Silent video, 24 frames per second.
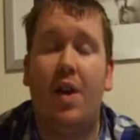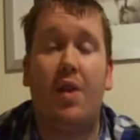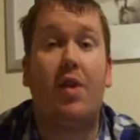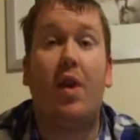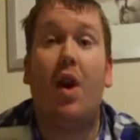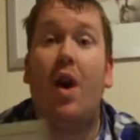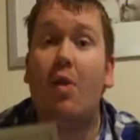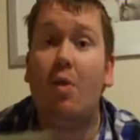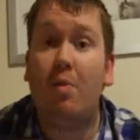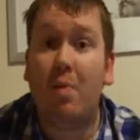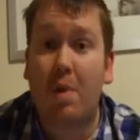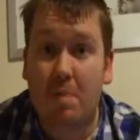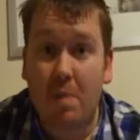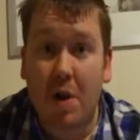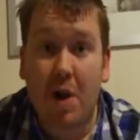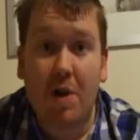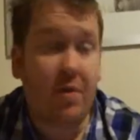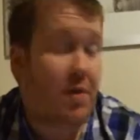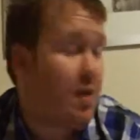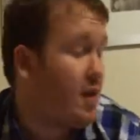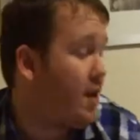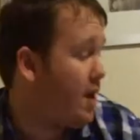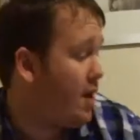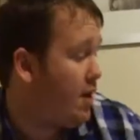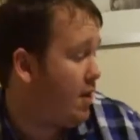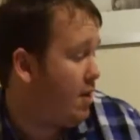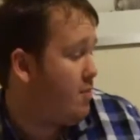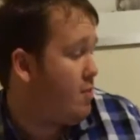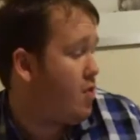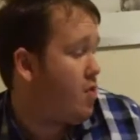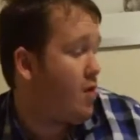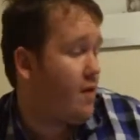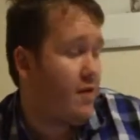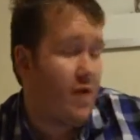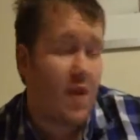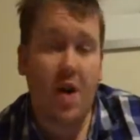So I'll be posting a lot
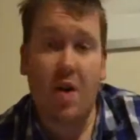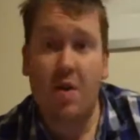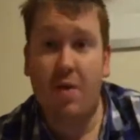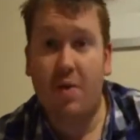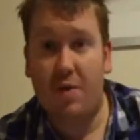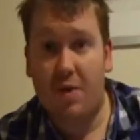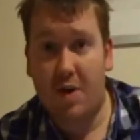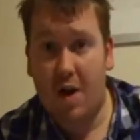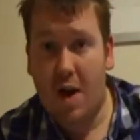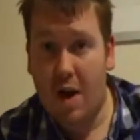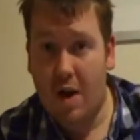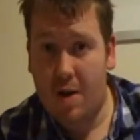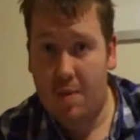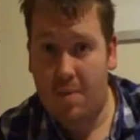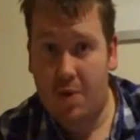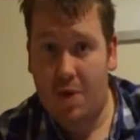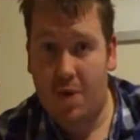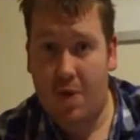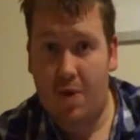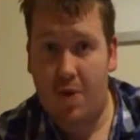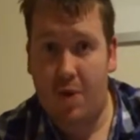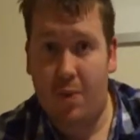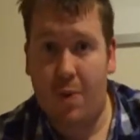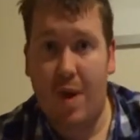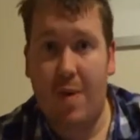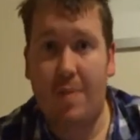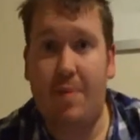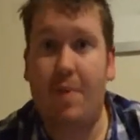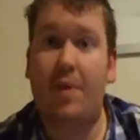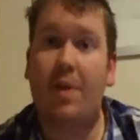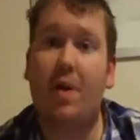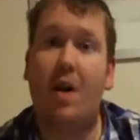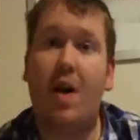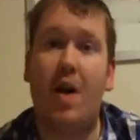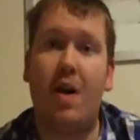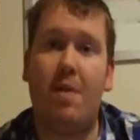more of those up on the
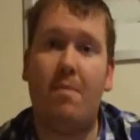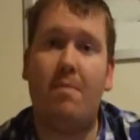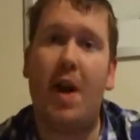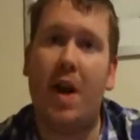website,